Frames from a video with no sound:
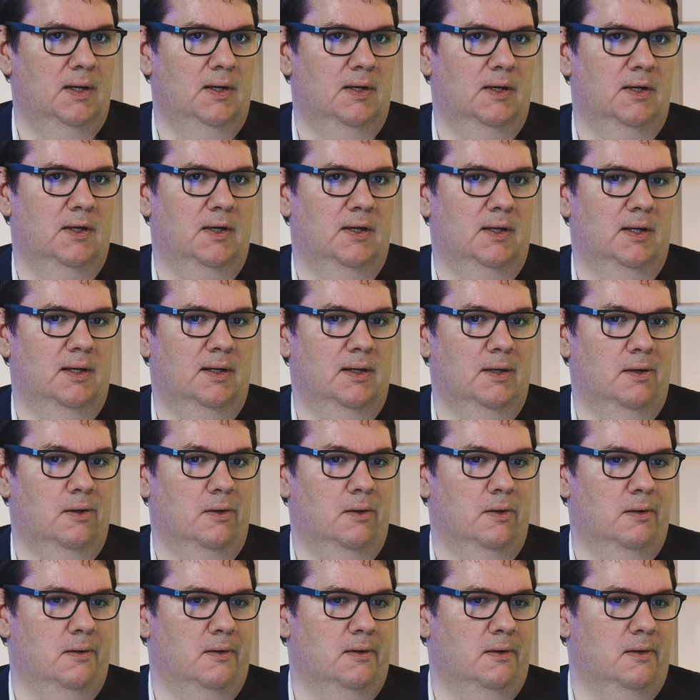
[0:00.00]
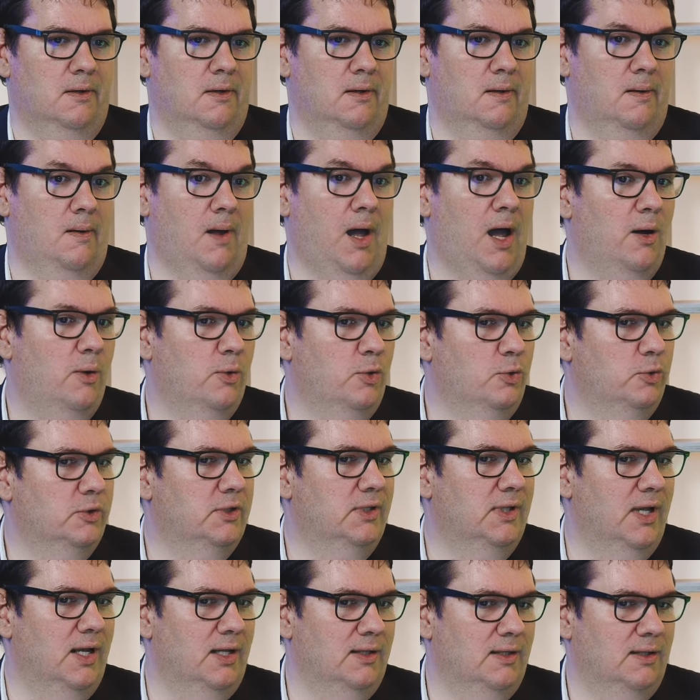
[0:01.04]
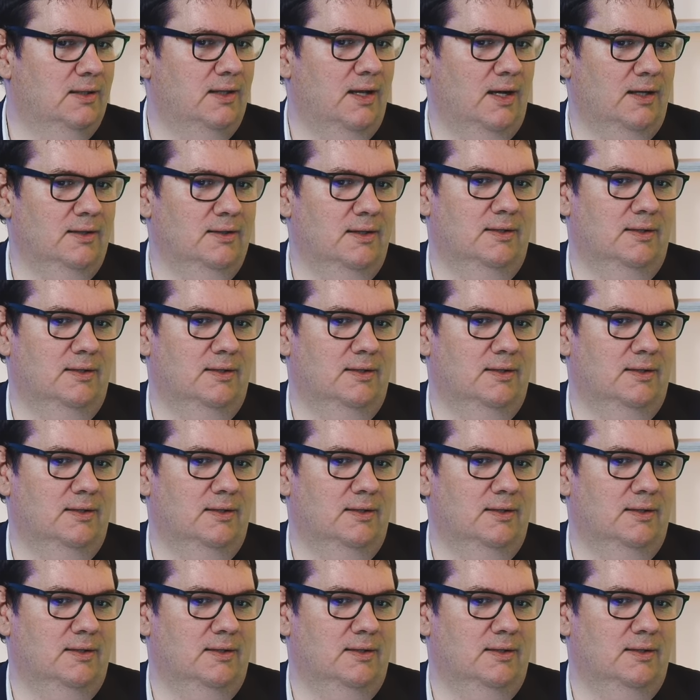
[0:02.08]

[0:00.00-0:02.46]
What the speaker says: or how could they detect